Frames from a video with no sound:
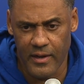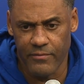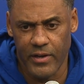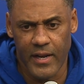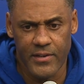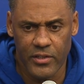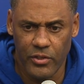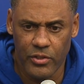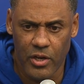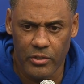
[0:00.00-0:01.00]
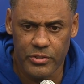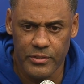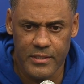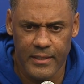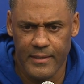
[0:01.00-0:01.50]
every agent you talk to
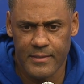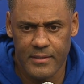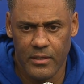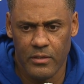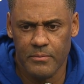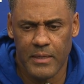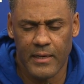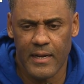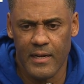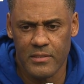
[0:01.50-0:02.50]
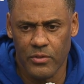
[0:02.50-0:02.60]
says, you know, my guy's